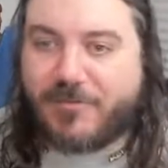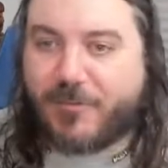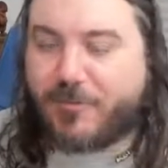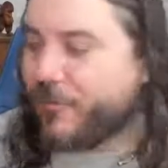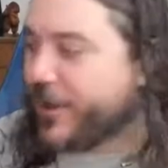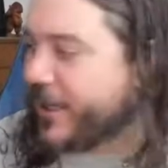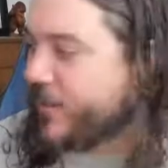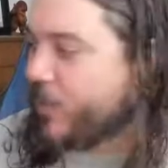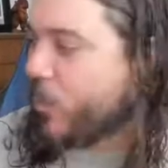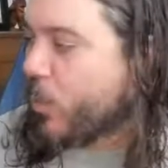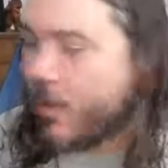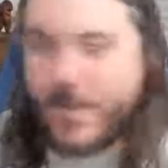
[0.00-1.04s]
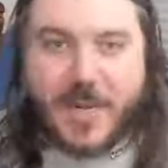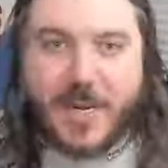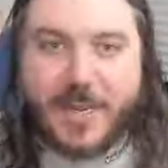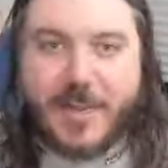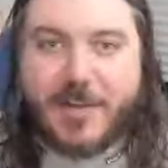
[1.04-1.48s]
a freaking
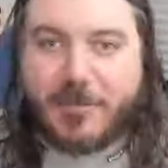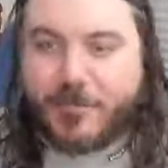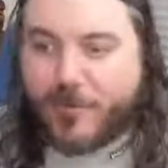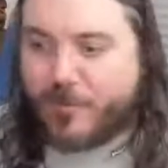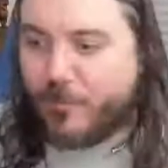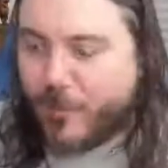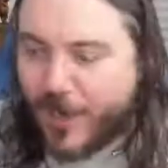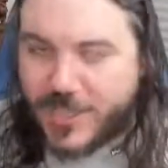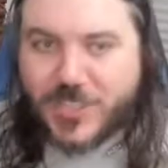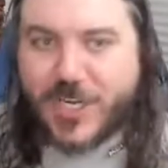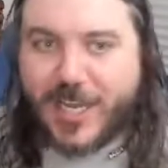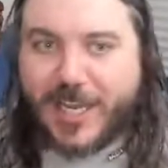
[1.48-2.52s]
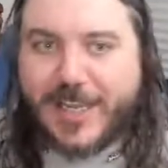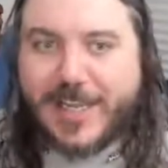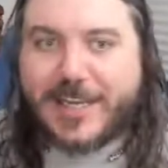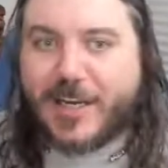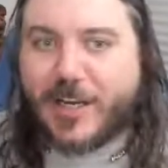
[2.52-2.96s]
woman from Russia
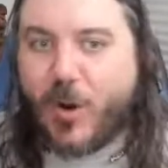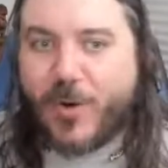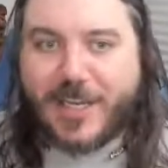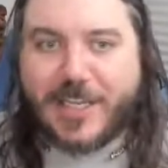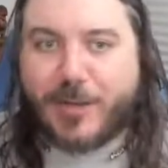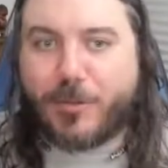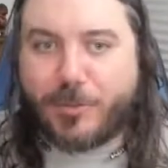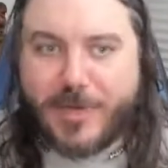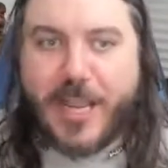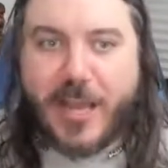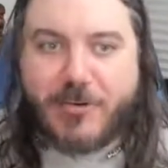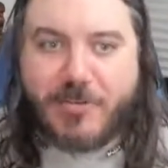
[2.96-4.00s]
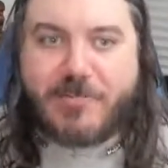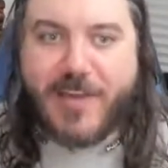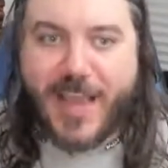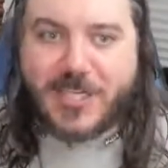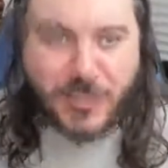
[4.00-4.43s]
can go in and kill
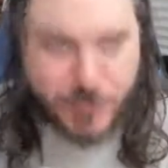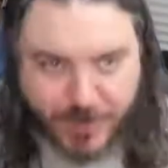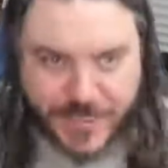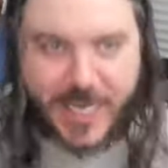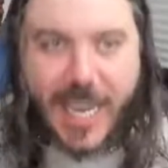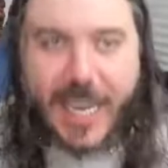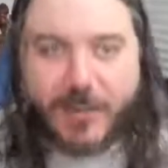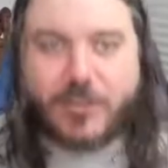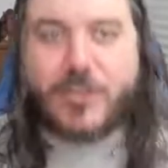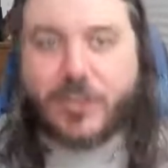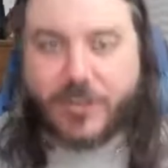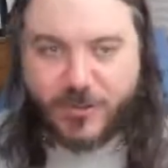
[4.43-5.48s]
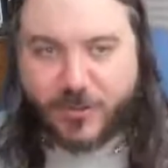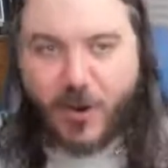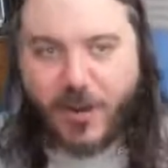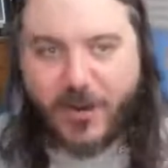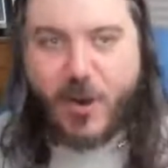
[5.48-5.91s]
300 fascists, Chris Kyle,
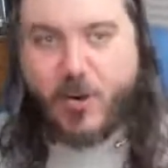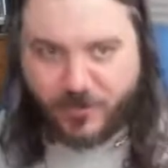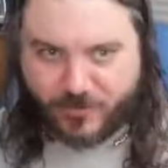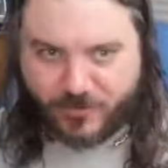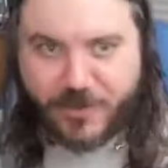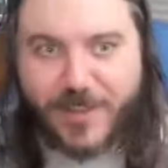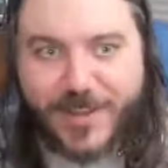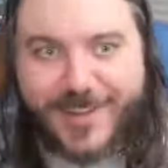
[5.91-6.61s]
you're on notice.